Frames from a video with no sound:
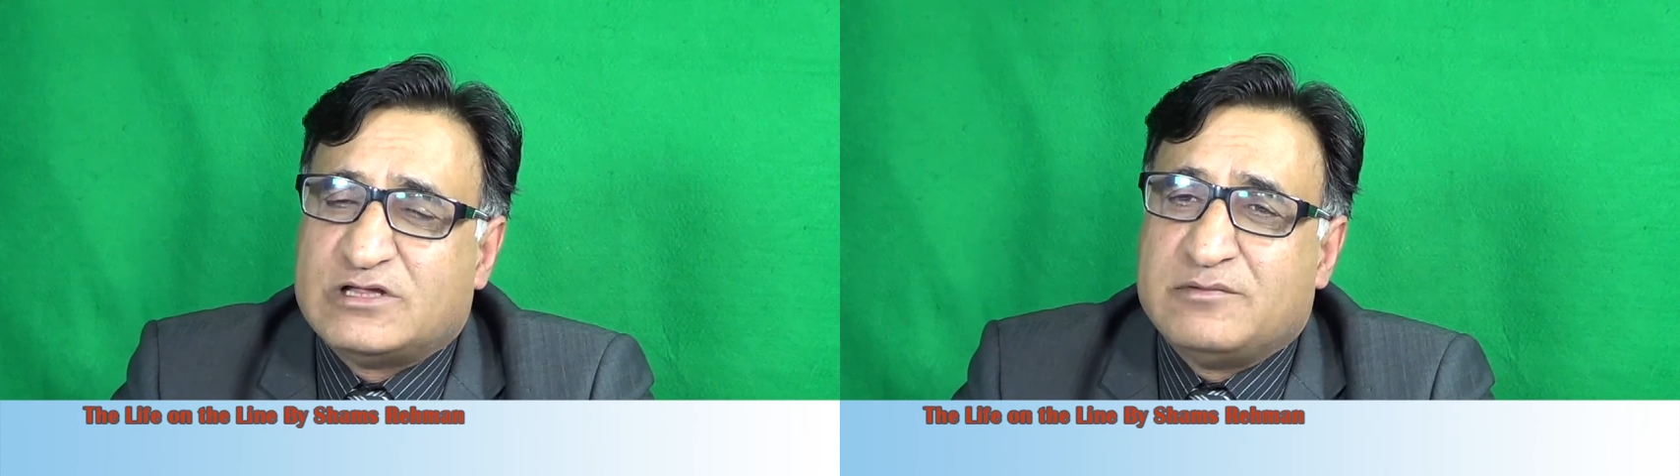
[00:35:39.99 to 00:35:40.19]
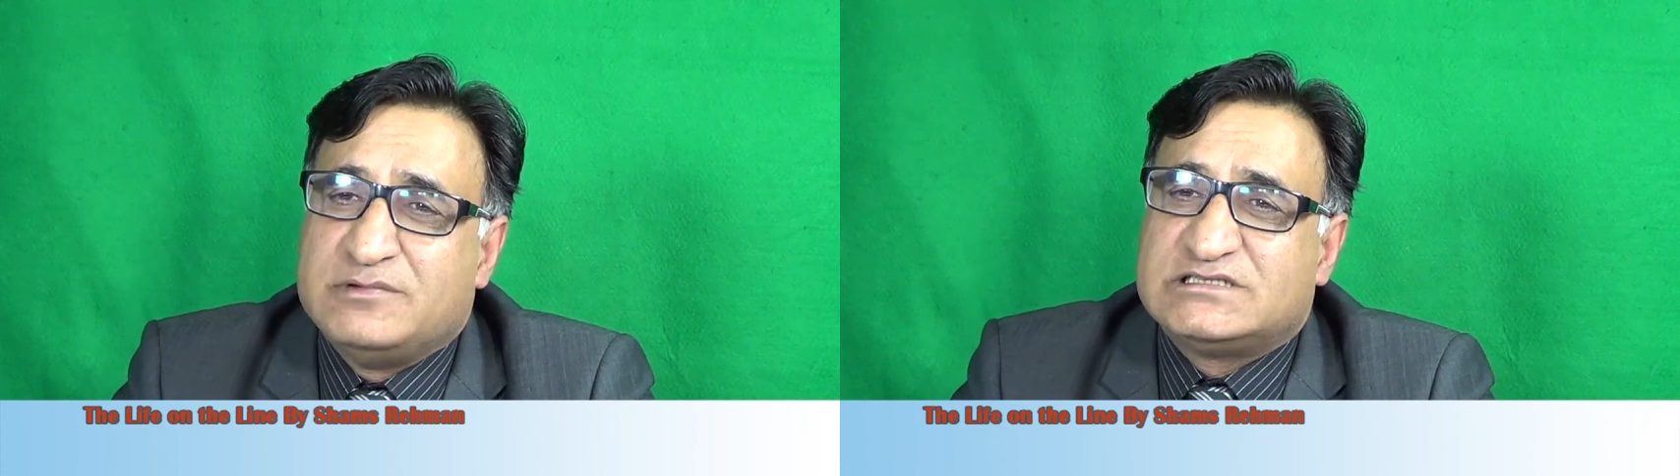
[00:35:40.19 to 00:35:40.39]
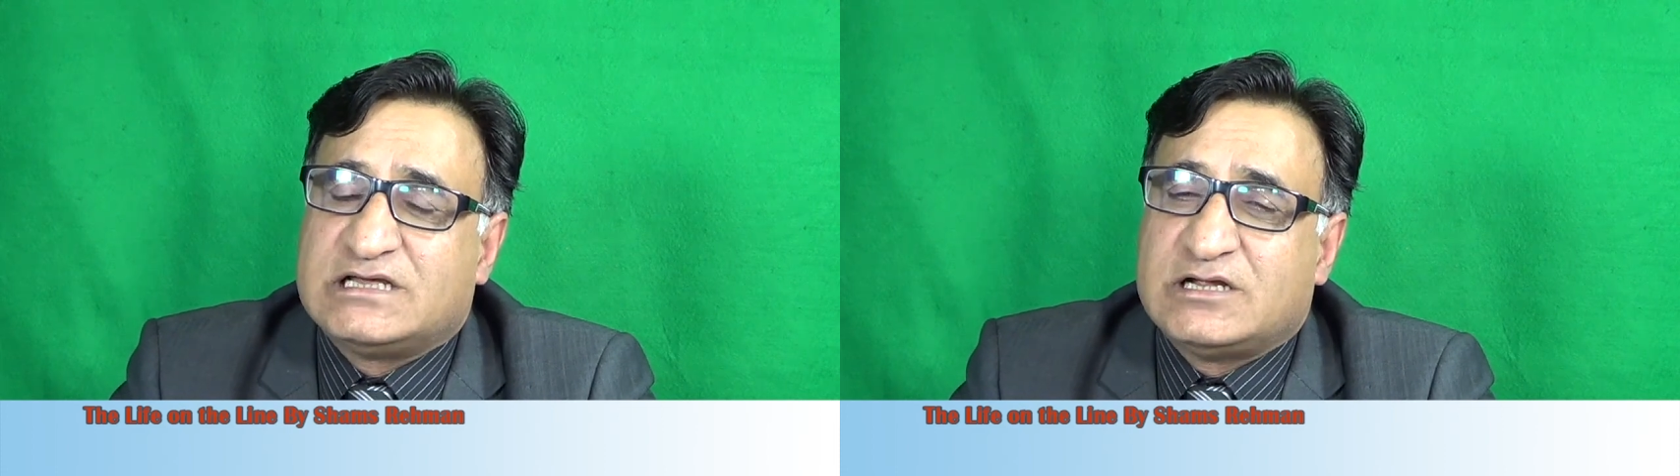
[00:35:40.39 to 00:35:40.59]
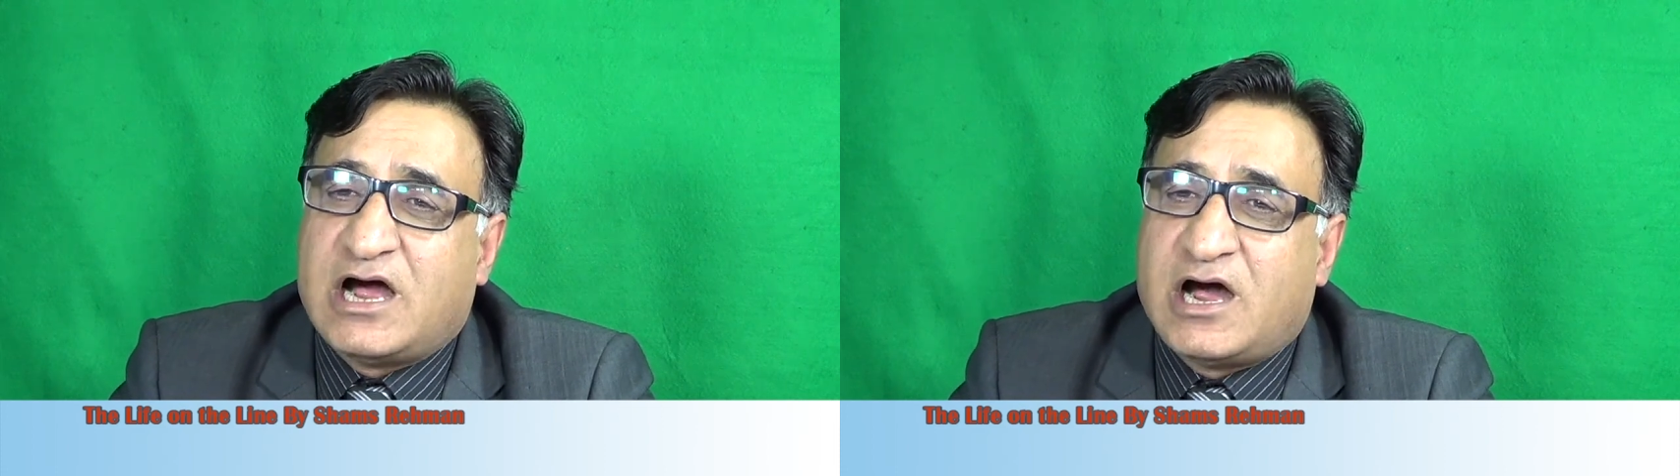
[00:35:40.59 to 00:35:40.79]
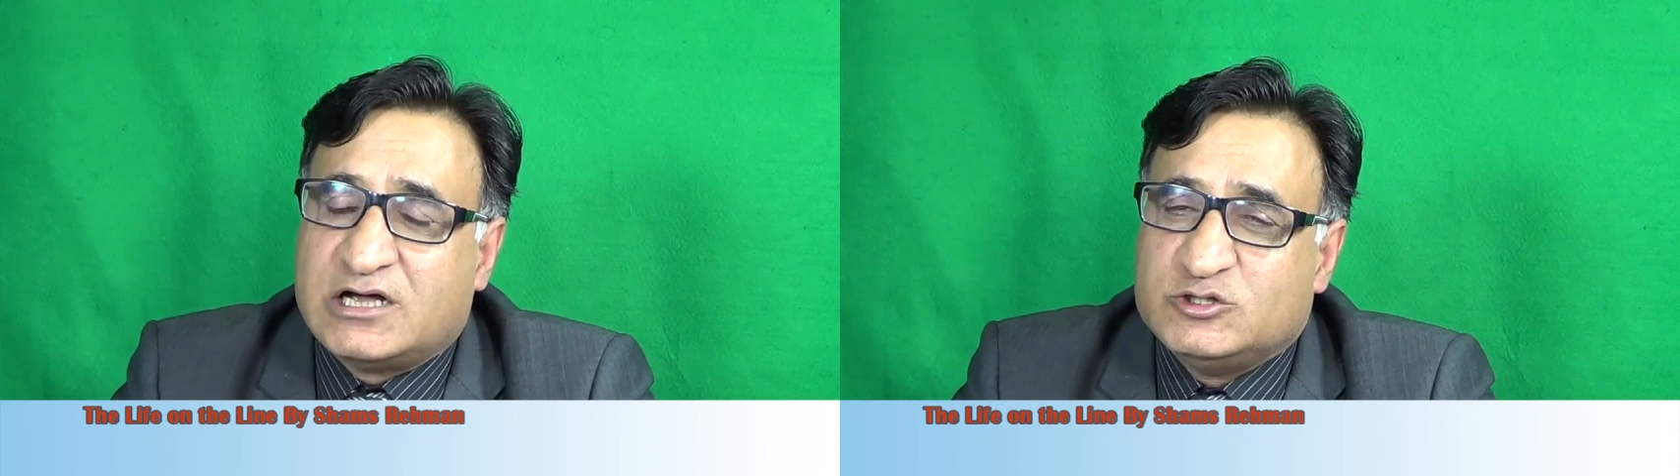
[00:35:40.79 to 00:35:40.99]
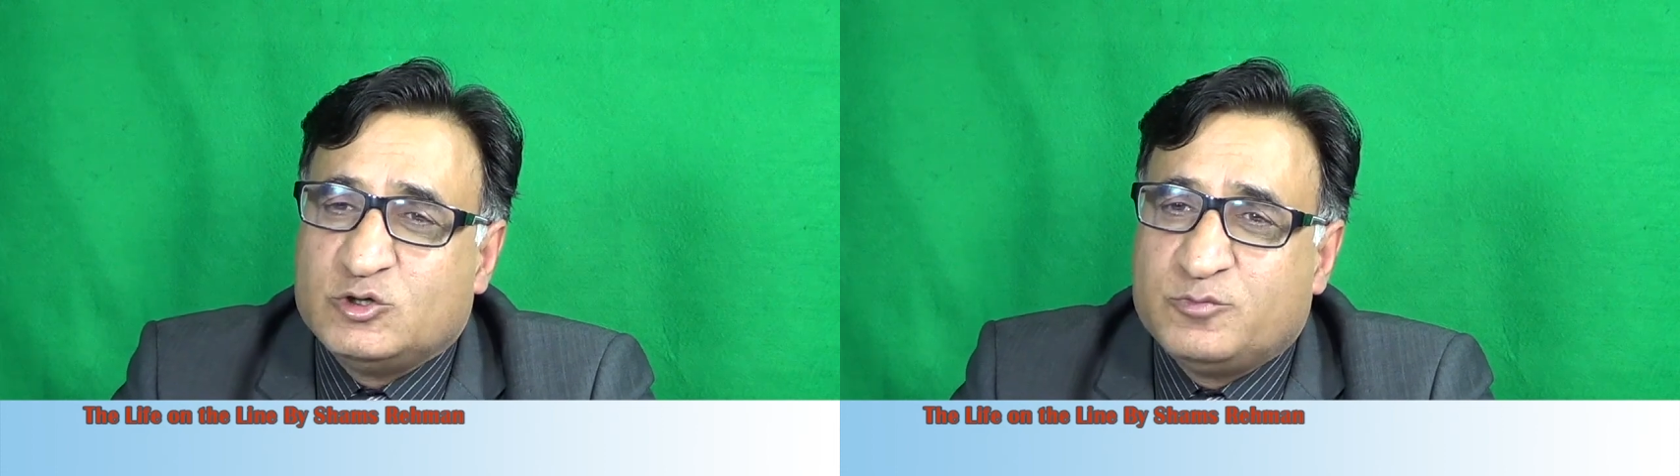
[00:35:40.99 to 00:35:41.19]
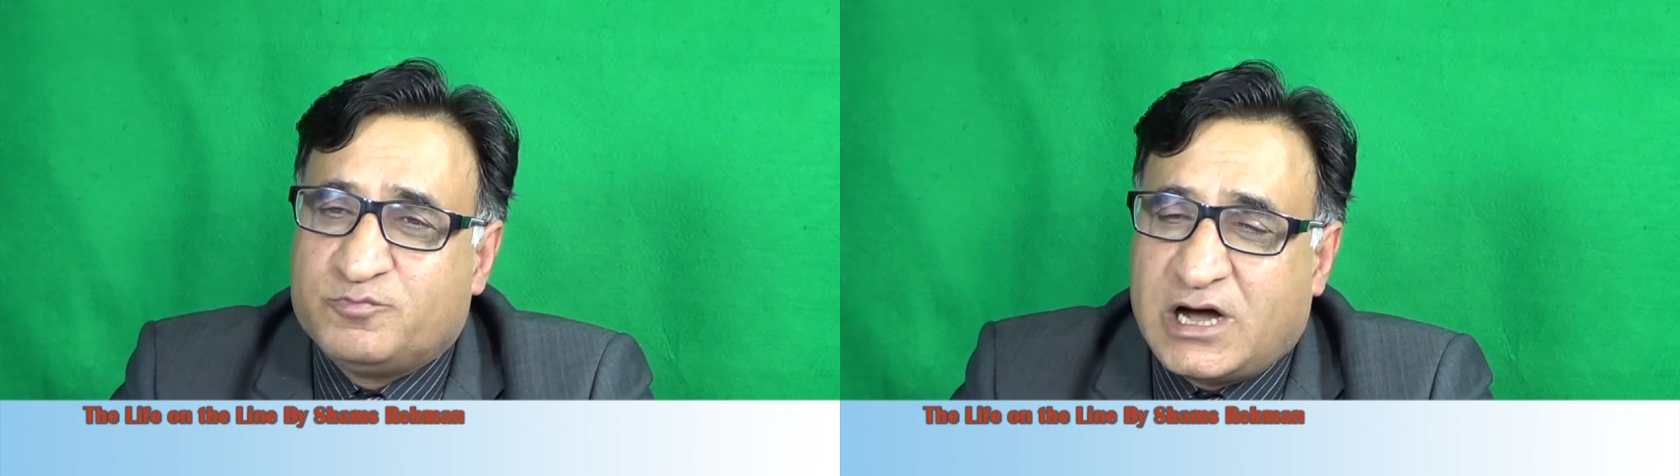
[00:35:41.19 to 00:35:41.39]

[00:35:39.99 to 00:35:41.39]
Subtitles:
Are you